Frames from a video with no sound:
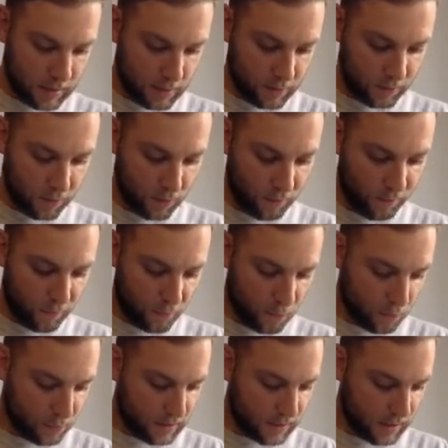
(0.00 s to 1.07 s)
So
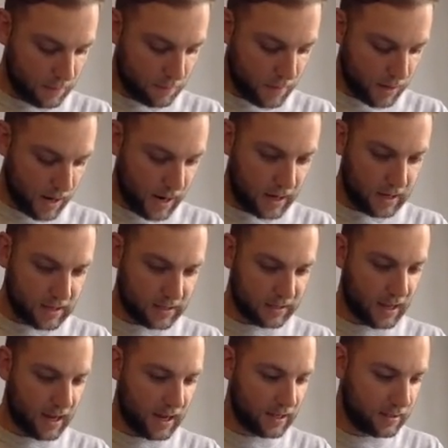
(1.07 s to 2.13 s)
40 minus
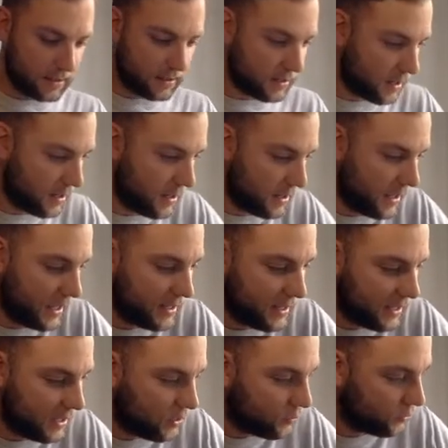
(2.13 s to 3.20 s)
that answer is
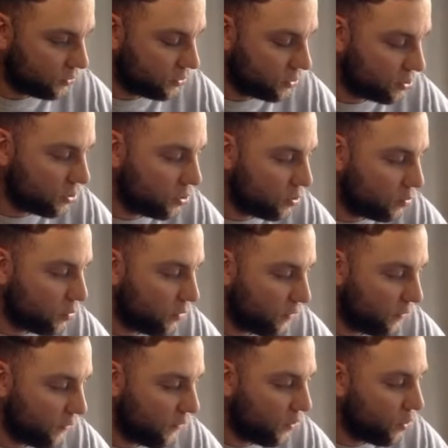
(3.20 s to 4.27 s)
equal to
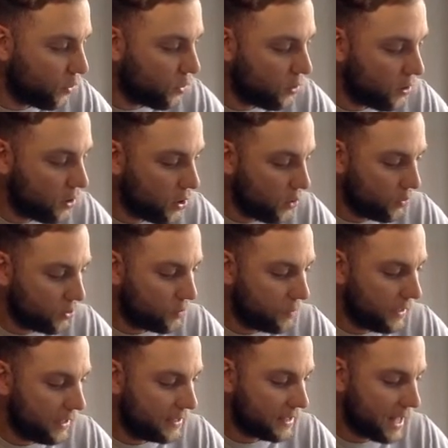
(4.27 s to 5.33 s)
4, which
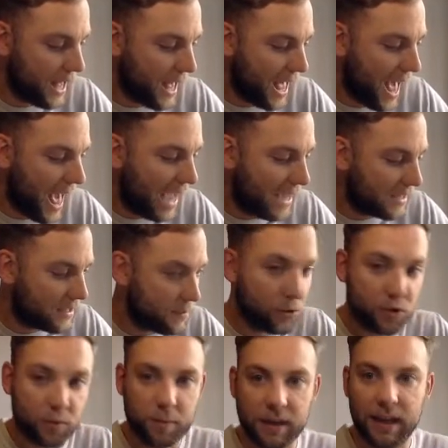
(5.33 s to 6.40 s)
means that x
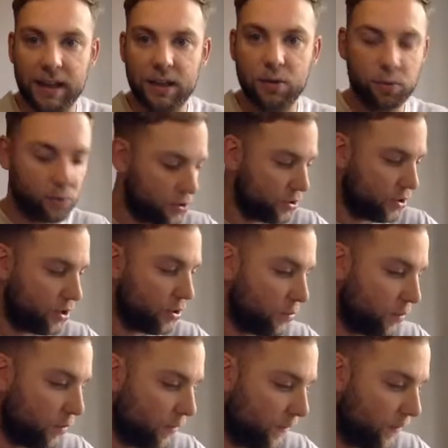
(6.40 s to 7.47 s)
must be equal to
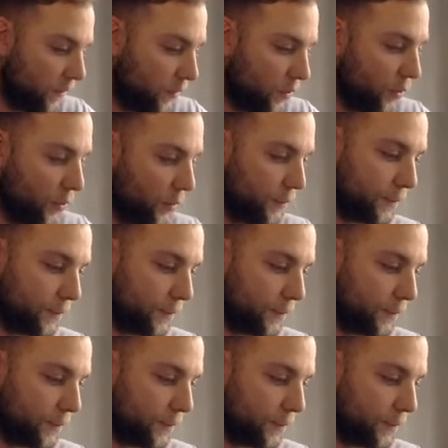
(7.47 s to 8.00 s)
4.